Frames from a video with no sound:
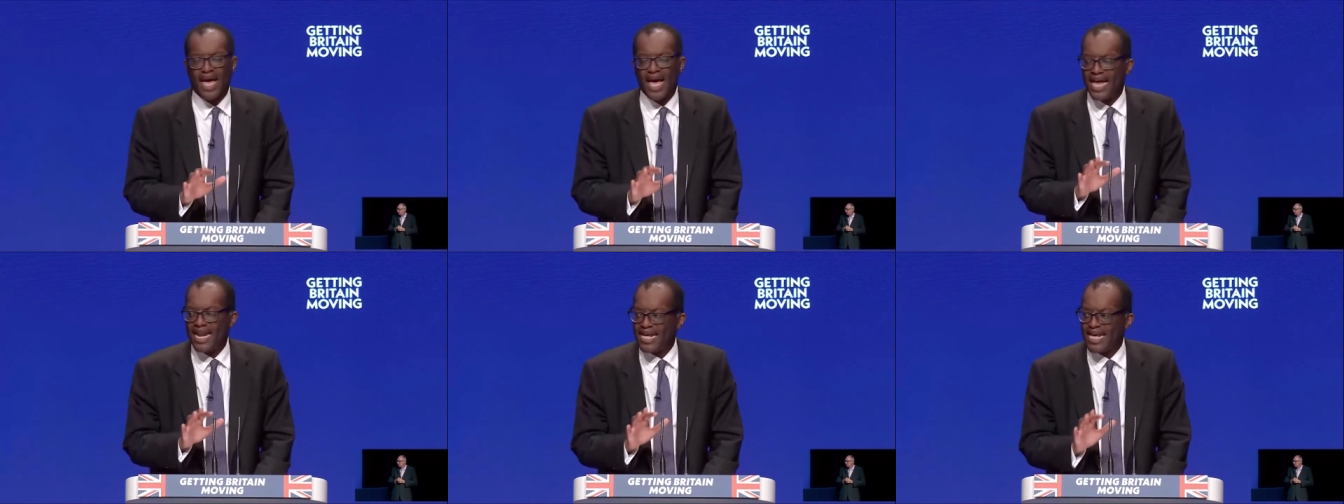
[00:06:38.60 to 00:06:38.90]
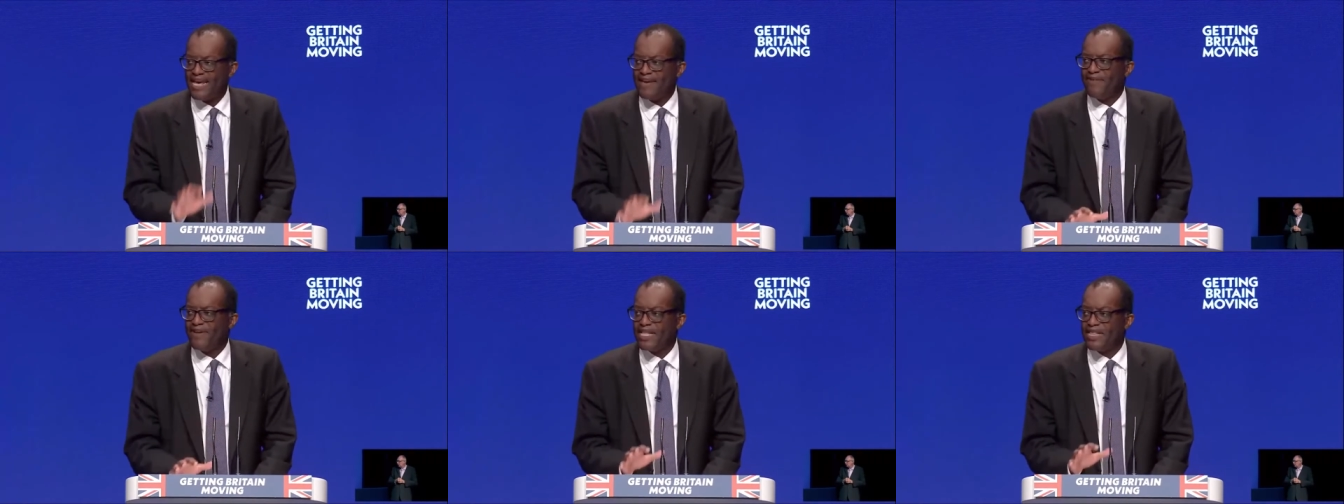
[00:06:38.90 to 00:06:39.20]
And
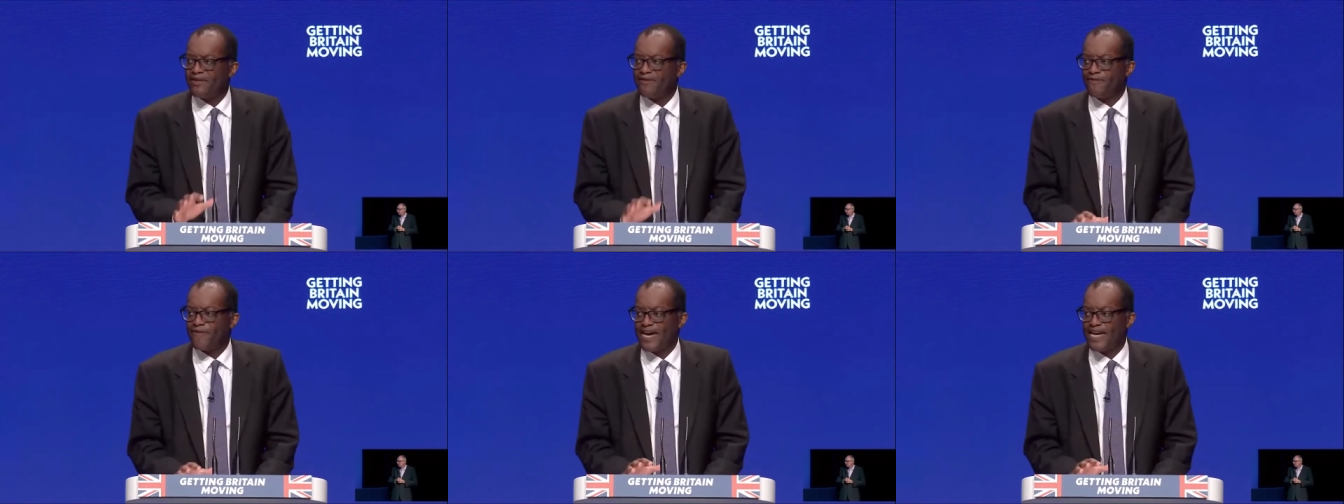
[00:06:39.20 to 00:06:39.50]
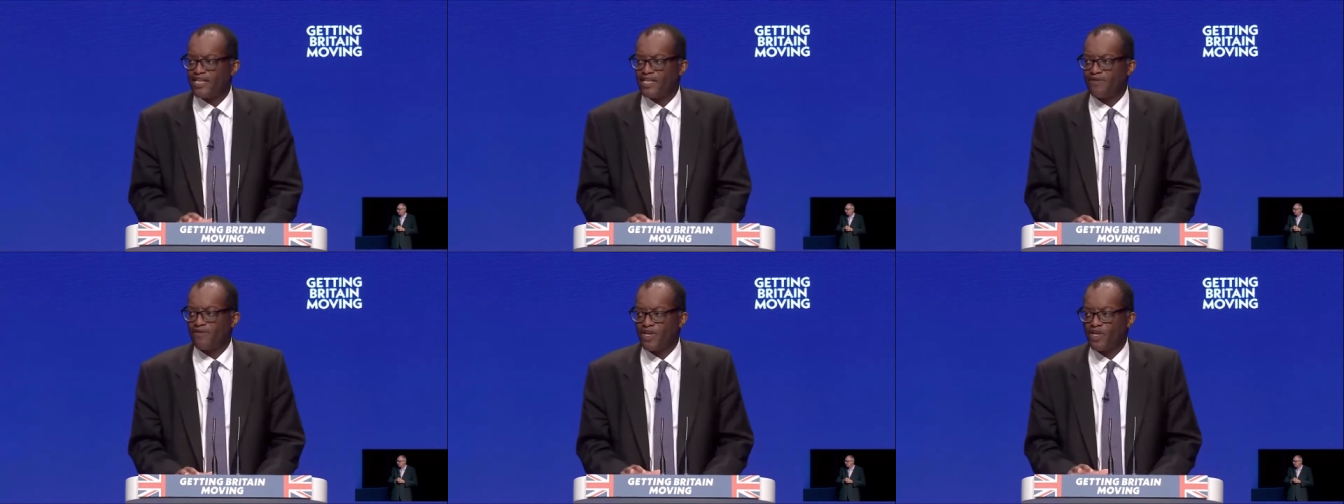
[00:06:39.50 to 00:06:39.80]
even in the
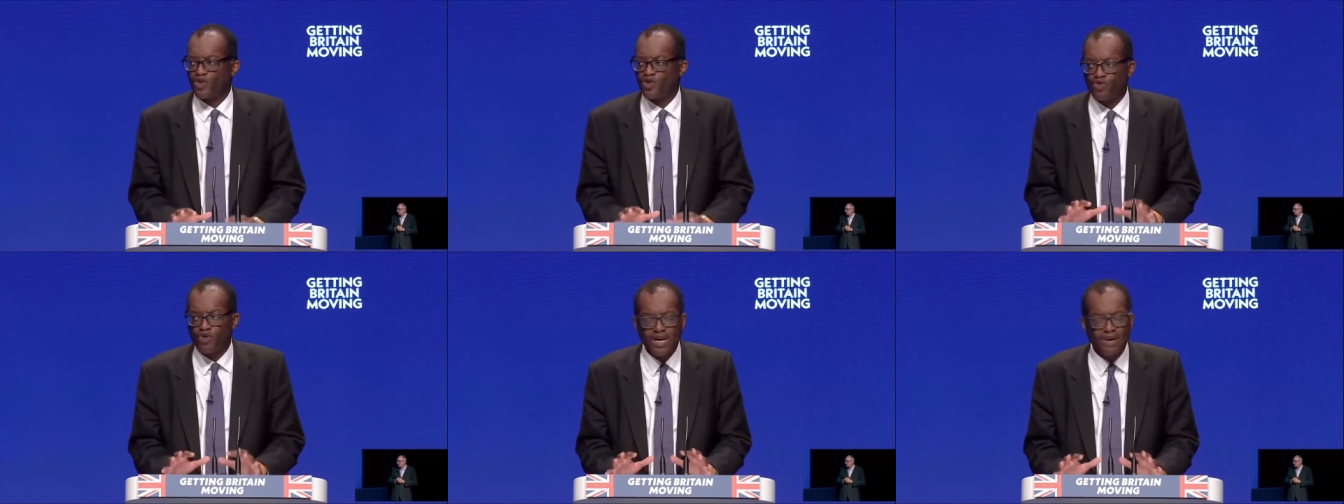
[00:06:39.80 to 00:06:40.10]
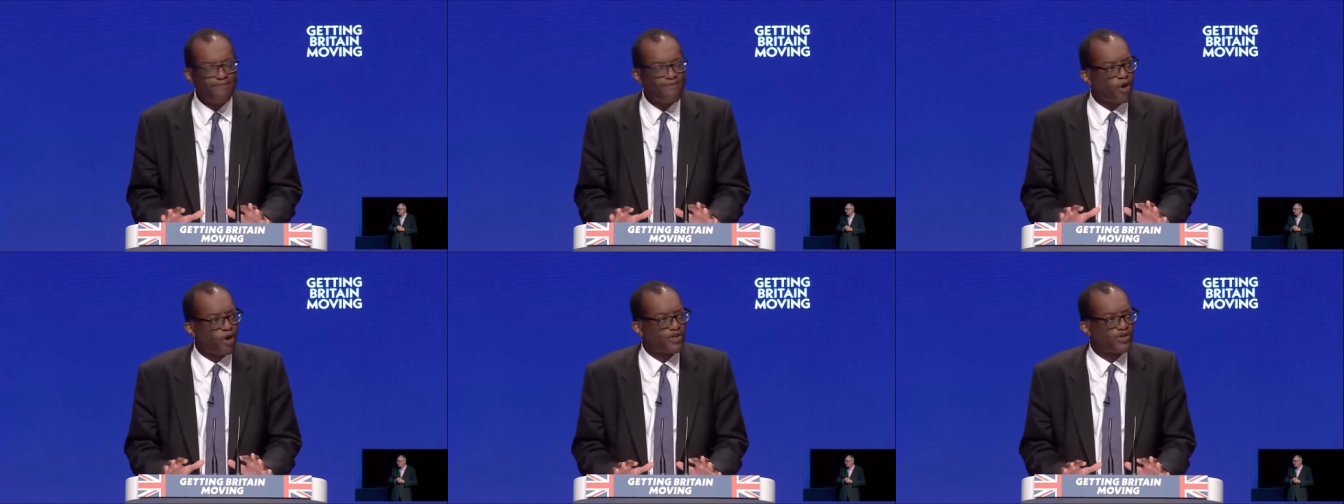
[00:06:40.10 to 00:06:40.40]
face of
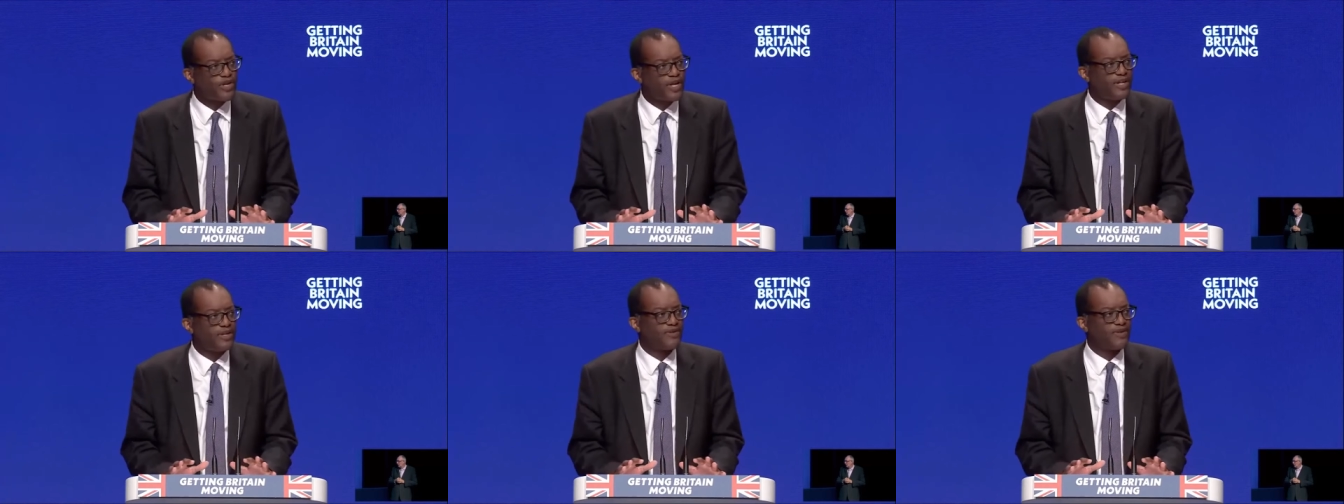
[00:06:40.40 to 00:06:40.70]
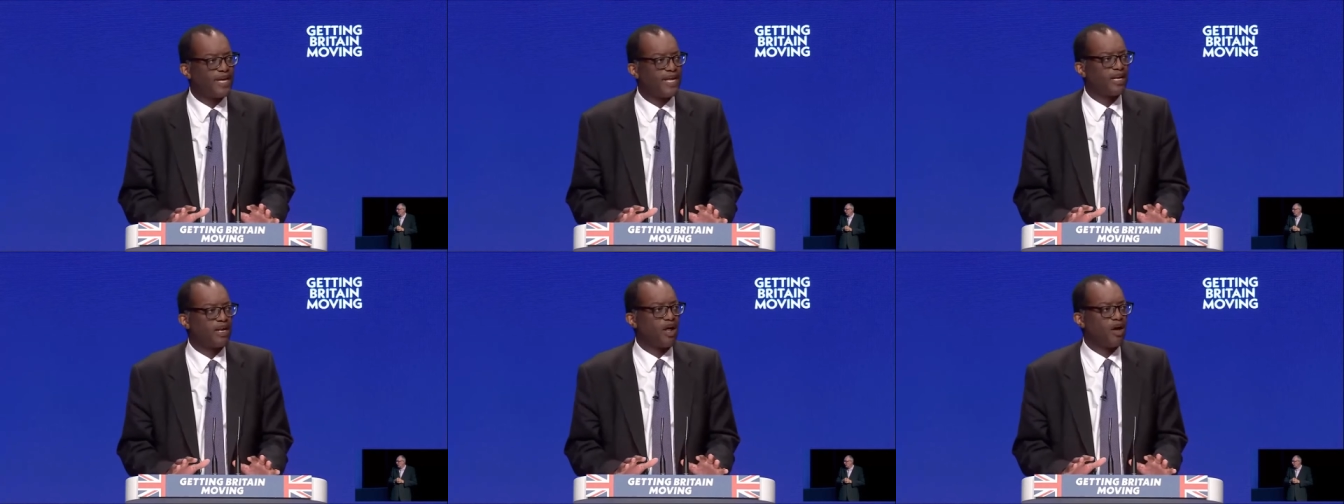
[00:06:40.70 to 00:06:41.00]
extreme
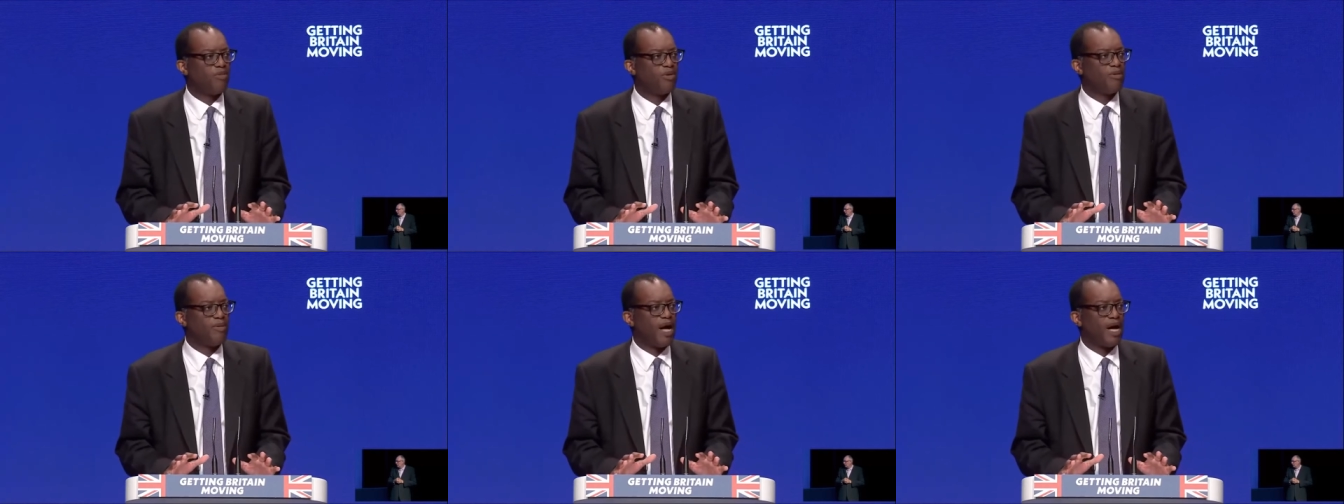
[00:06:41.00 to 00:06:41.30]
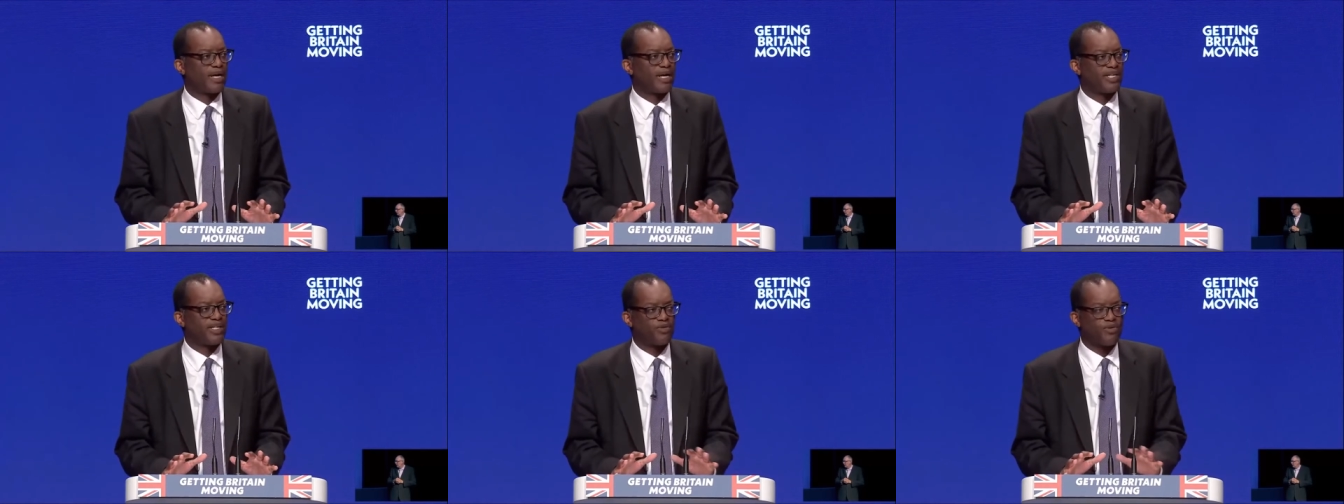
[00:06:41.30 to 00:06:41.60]
volatility in global
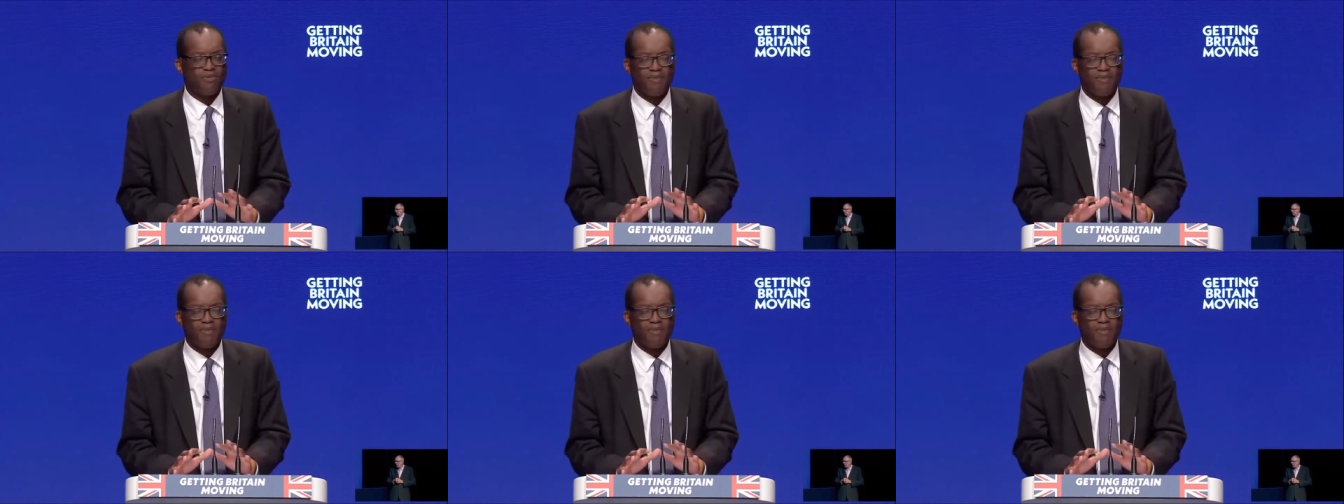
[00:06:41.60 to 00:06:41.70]
markets,